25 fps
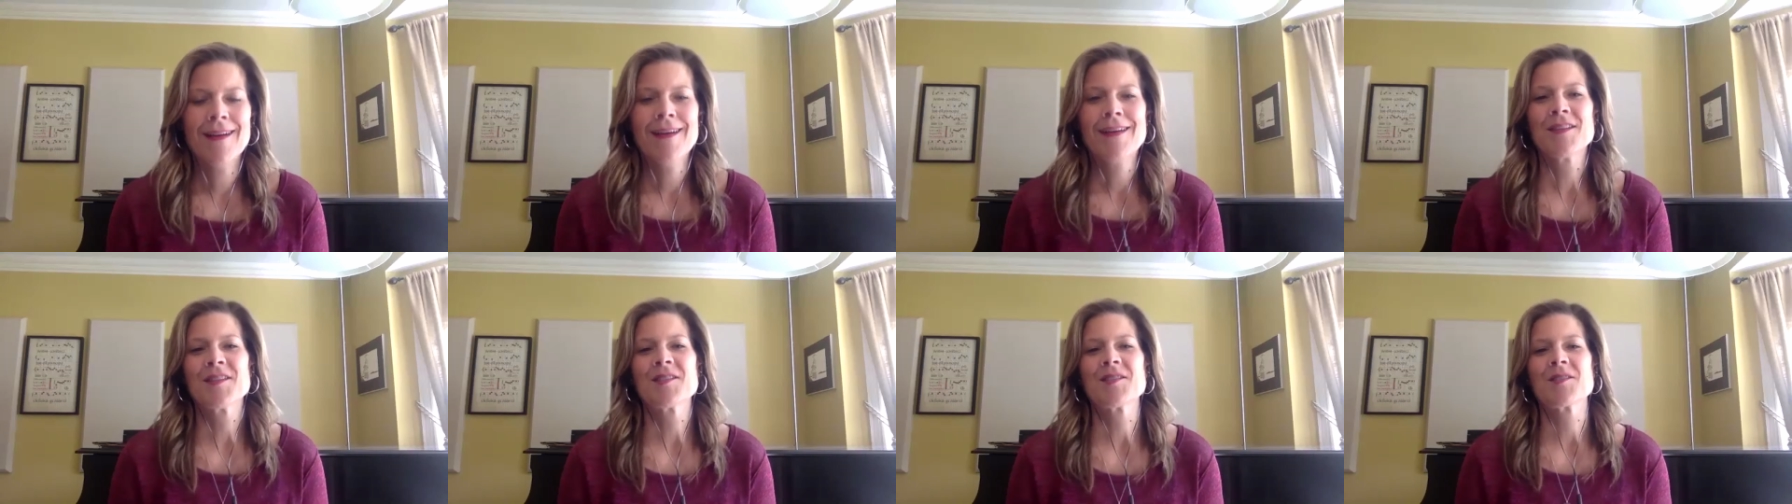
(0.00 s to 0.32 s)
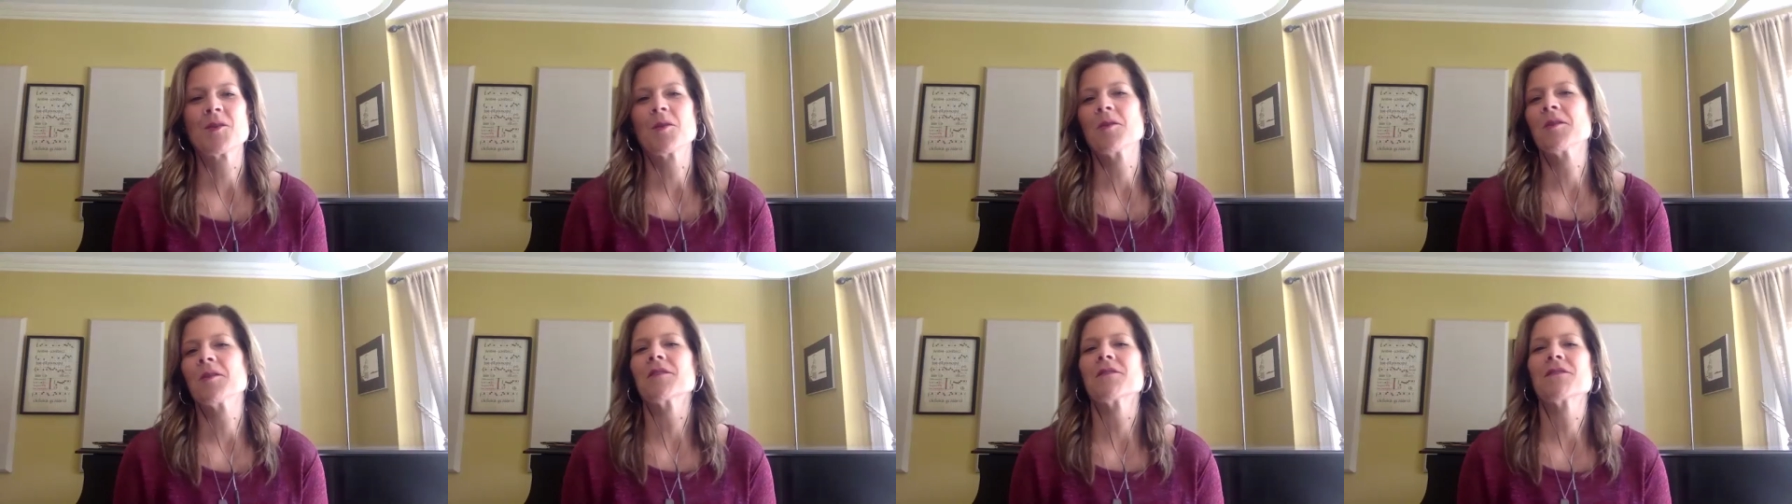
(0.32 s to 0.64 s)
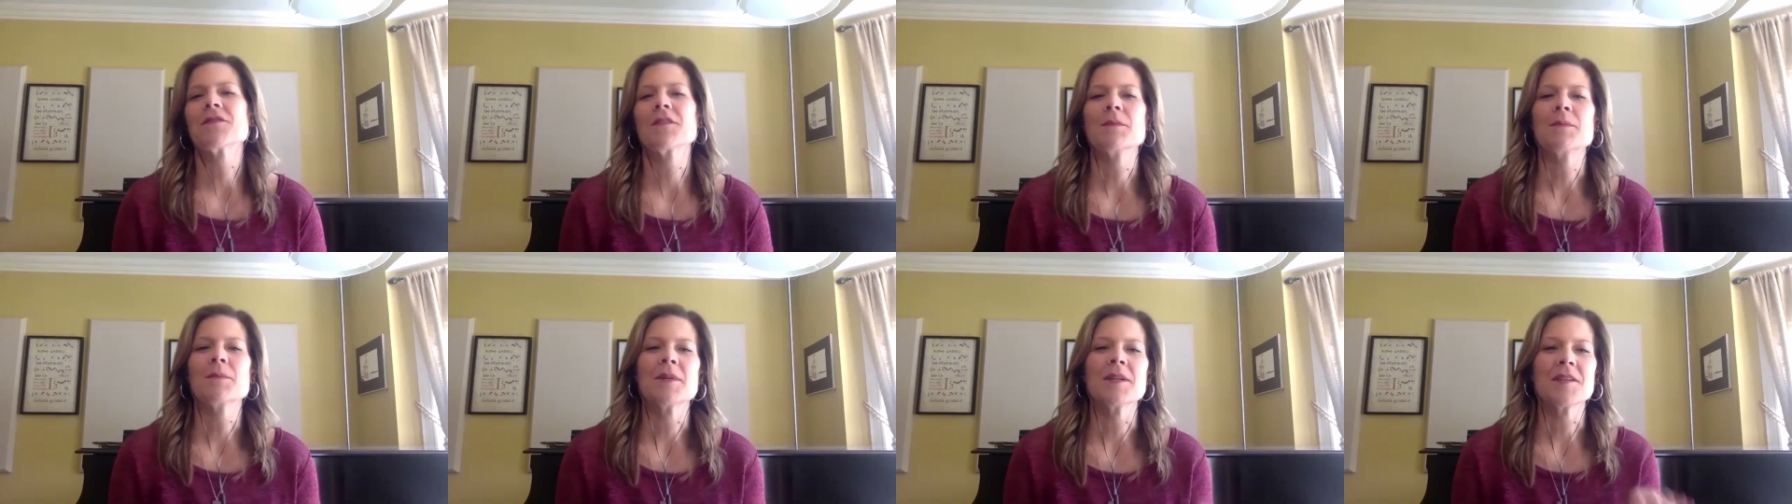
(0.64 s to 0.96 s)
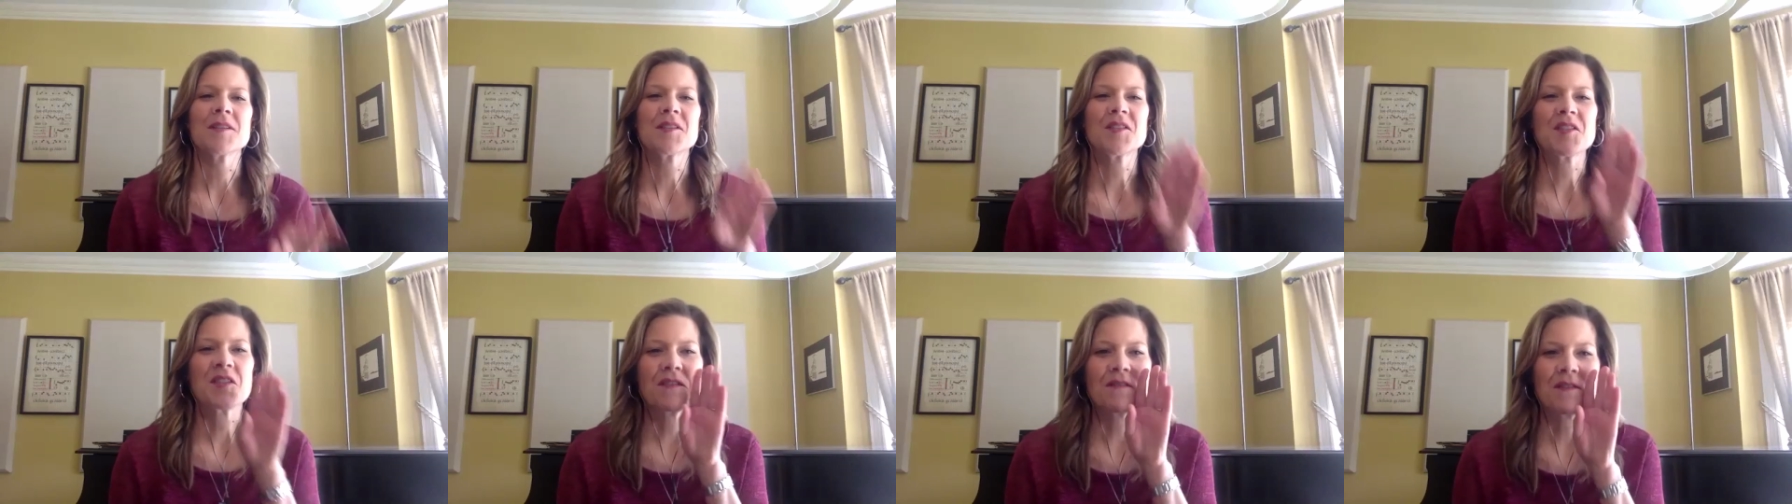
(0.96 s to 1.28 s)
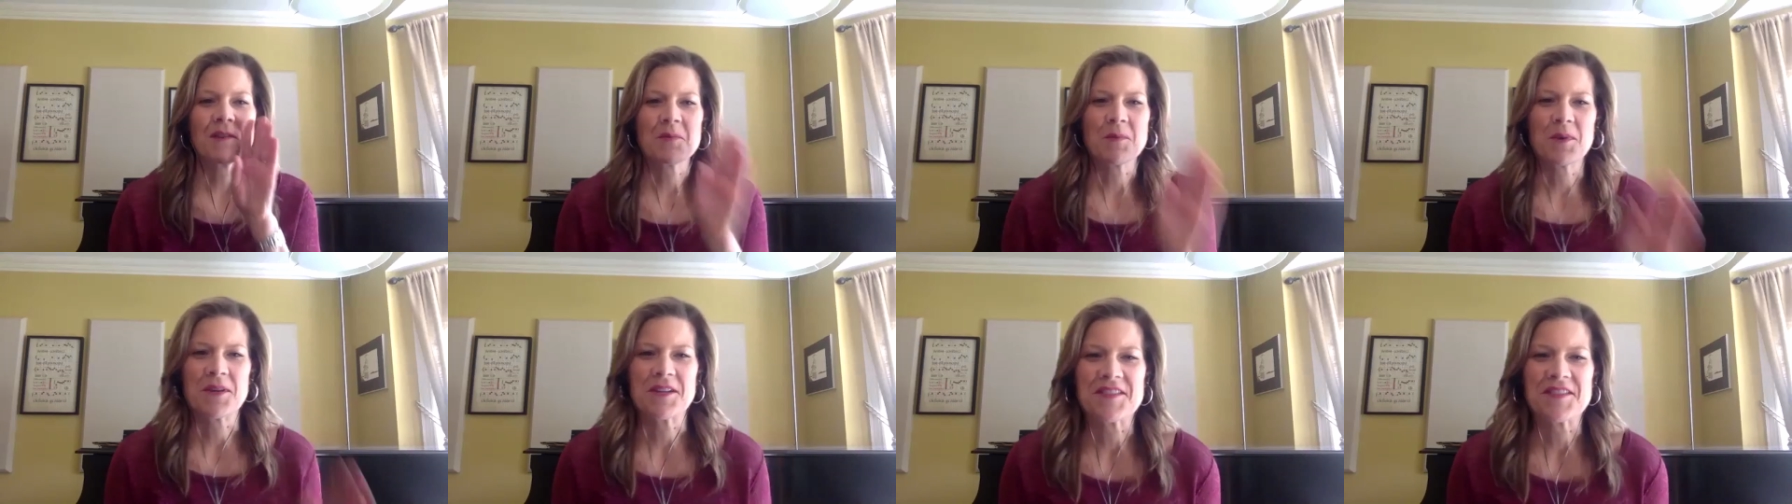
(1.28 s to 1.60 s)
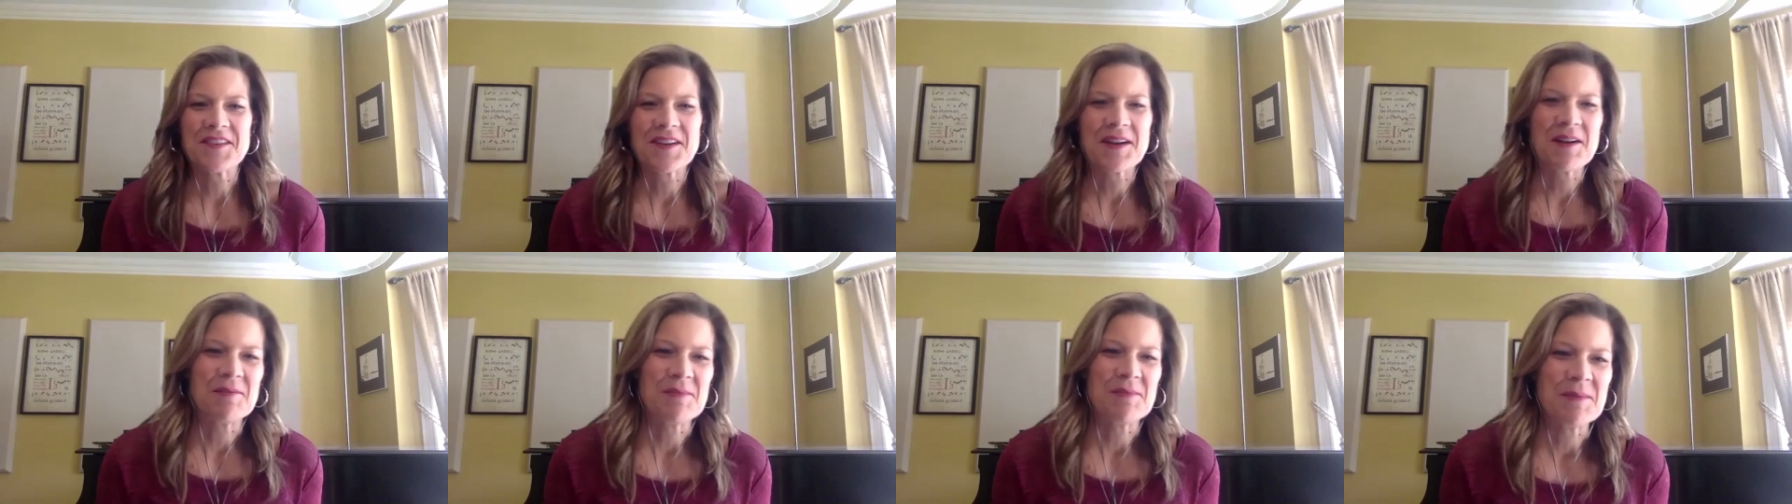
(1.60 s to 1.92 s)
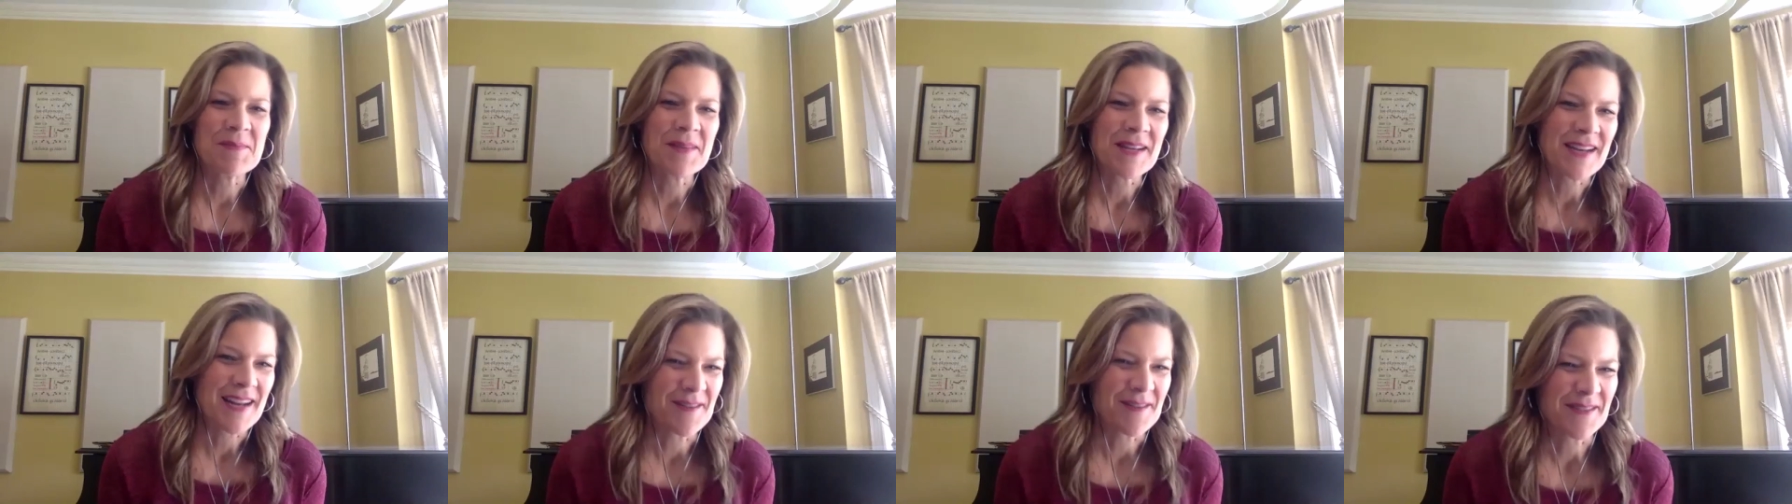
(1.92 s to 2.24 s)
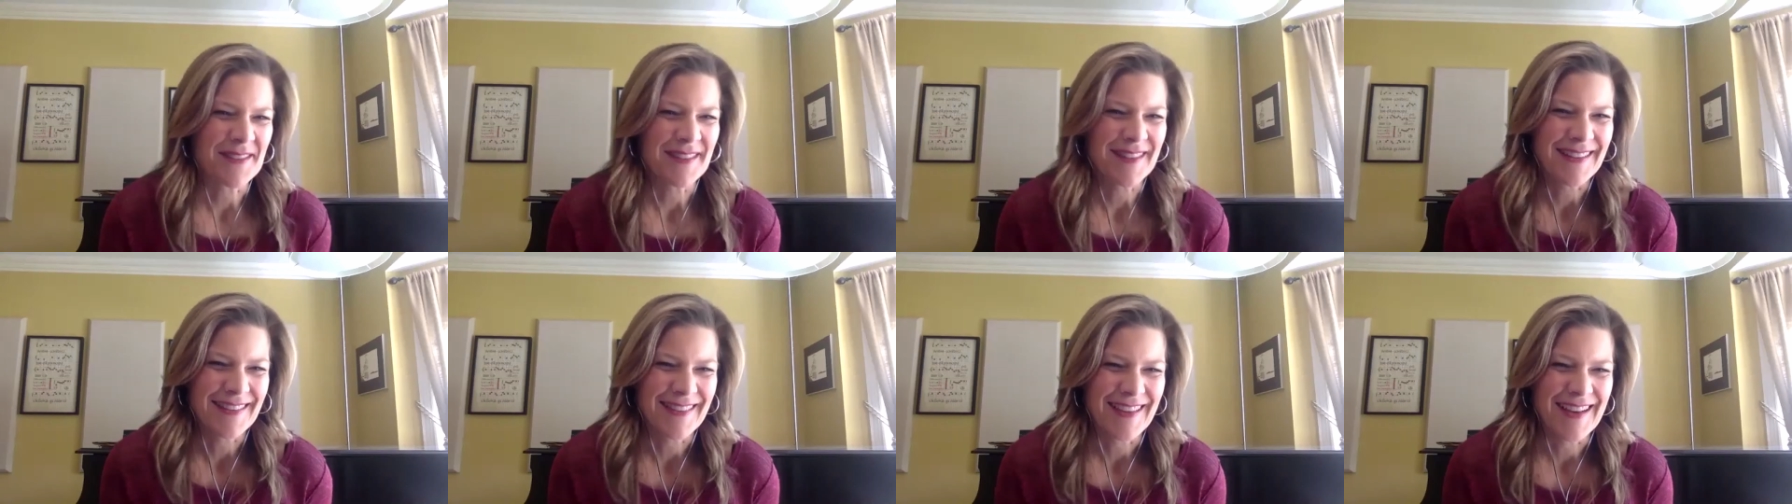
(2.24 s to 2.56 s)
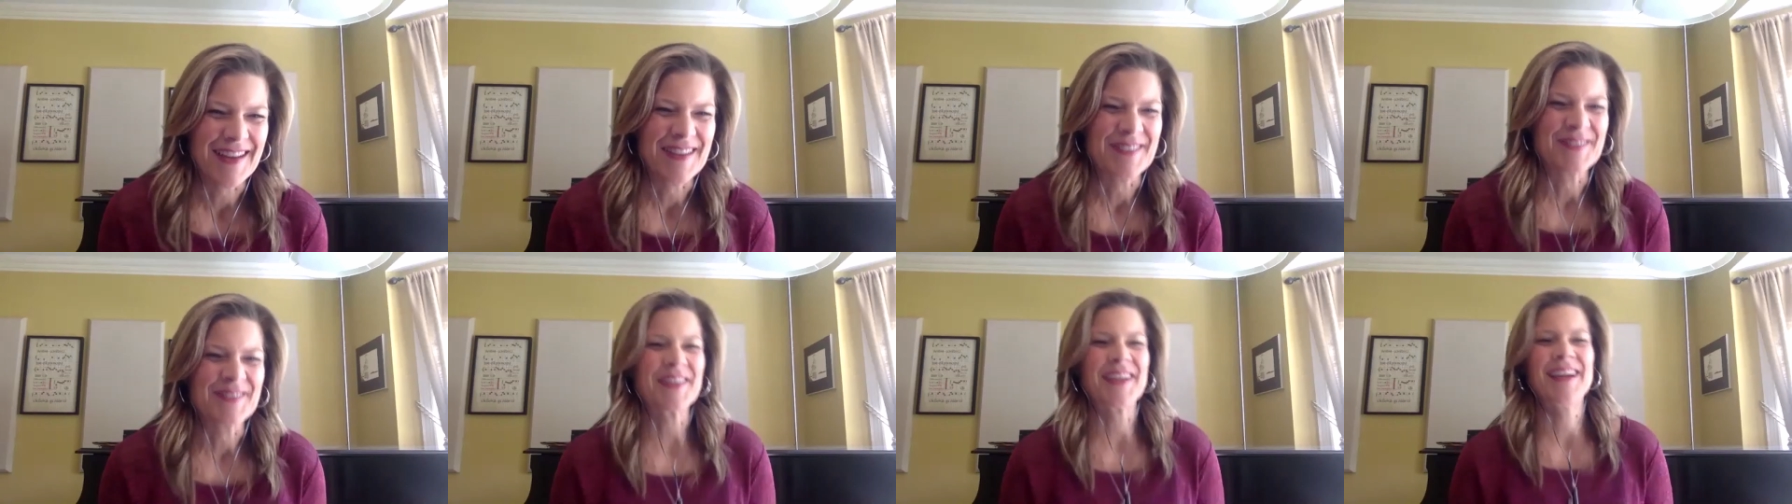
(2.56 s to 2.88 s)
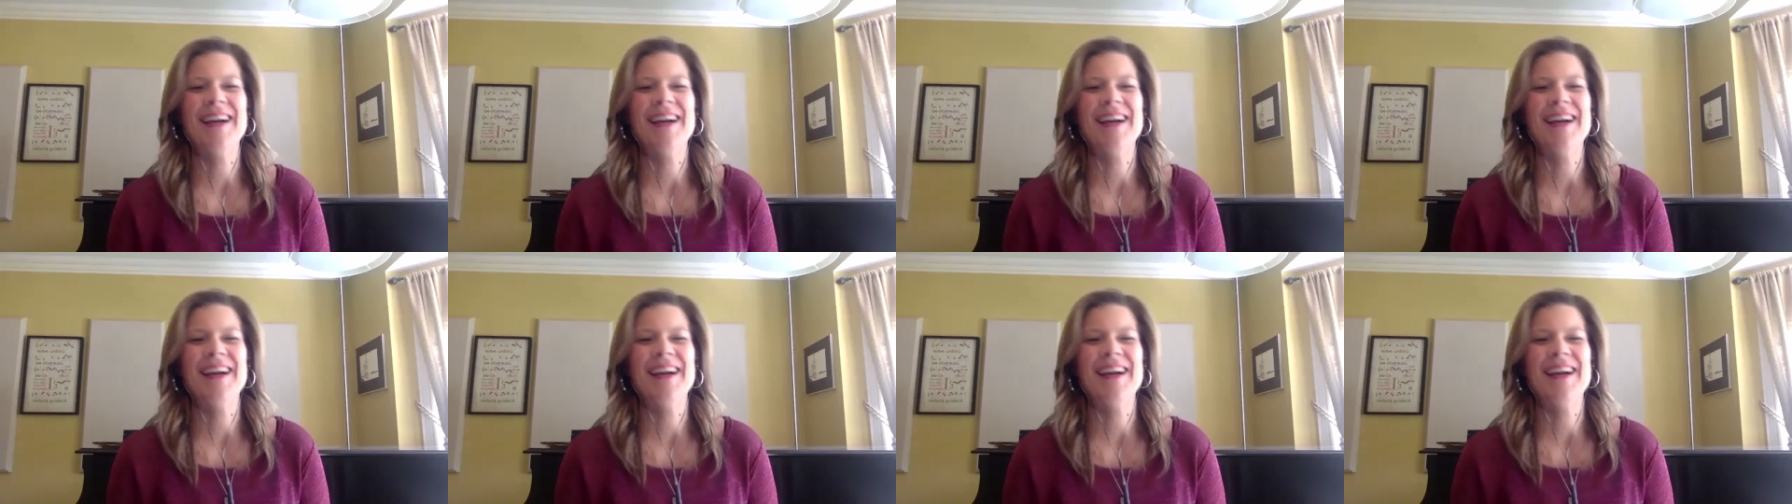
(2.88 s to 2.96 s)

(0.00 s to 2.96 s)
stolen from a Stevie Wonder album that I really love.